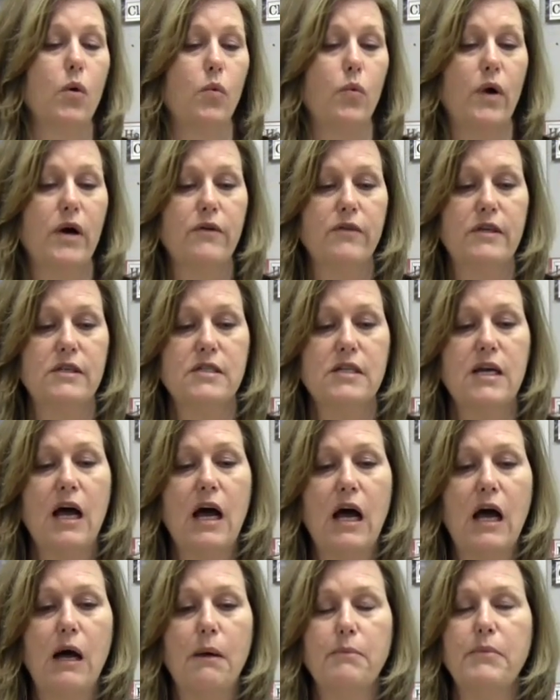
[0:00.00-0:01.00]
where the
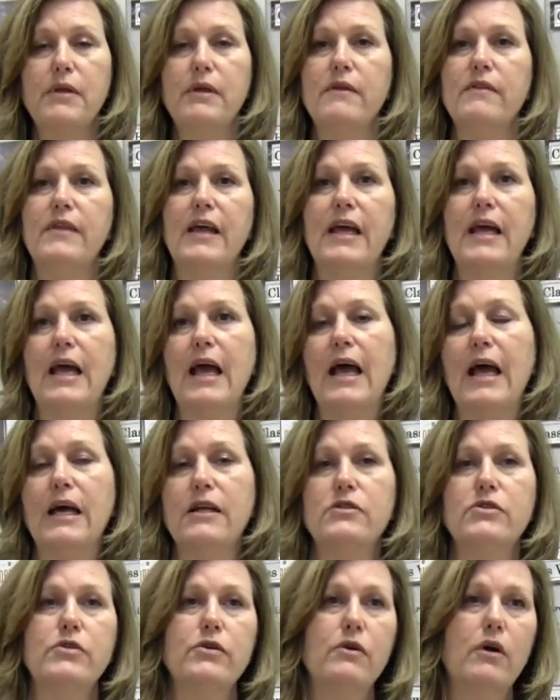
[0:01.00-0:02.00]
top they
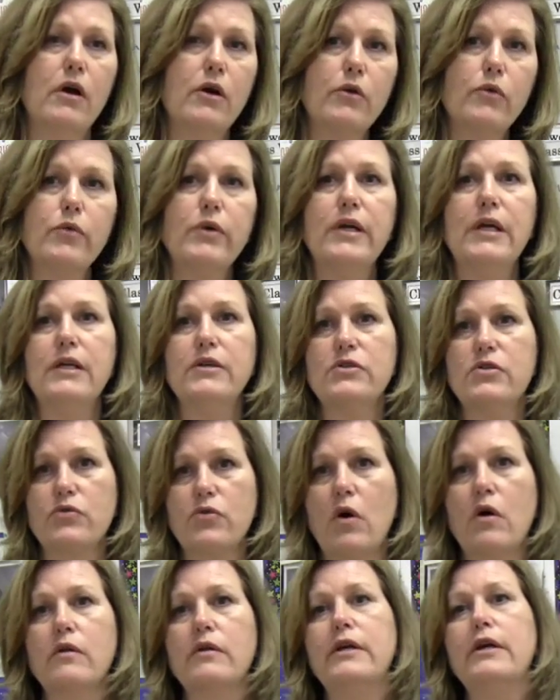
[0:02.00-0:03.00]
had to agree,
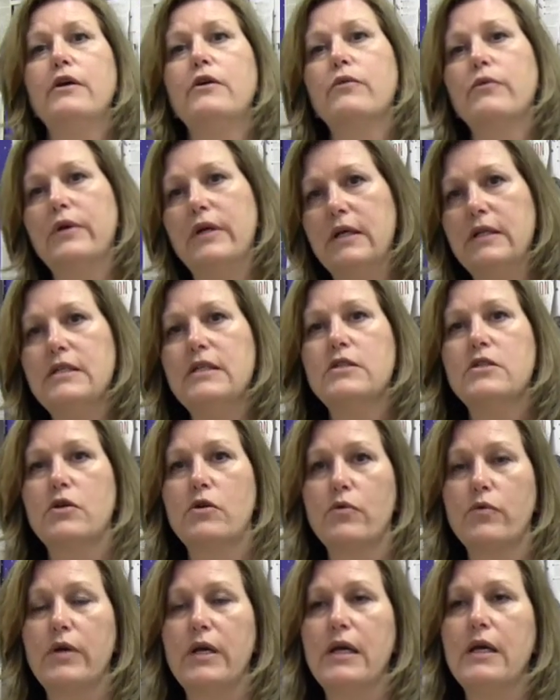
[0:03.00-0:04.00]
strongly agree,
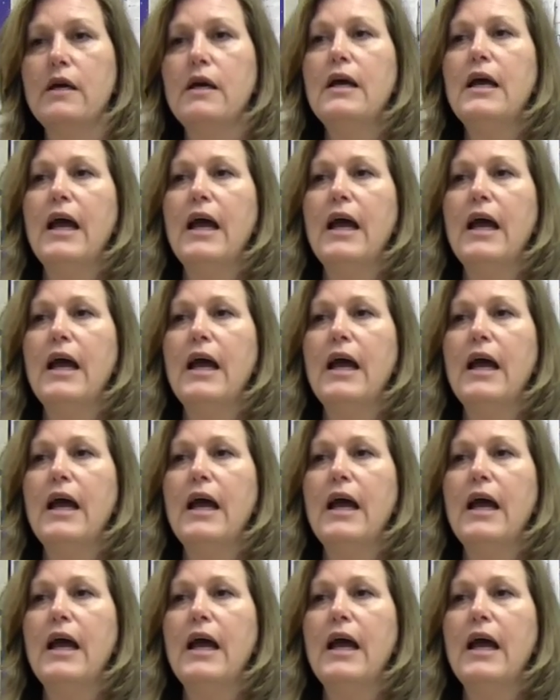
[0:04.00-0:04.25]
disagree.